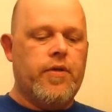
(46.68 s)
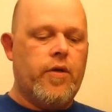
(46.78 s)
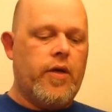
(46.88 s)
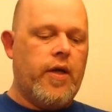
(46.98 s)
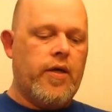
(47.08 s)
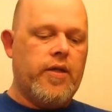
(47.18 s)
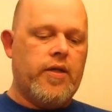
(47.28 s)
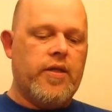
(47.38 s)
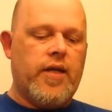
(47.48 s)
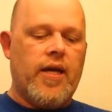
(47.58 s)
Show you here in
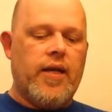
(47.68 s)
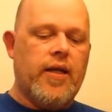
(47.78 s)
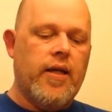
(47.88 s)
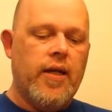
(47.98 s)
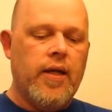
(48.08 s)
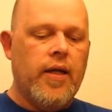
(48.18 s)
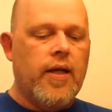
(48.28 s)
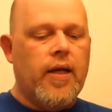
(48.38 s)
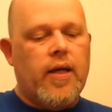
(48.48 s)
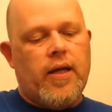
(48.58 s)
just a second.
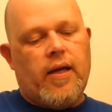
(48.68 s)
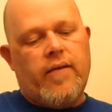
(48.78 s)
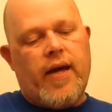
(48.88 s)
I've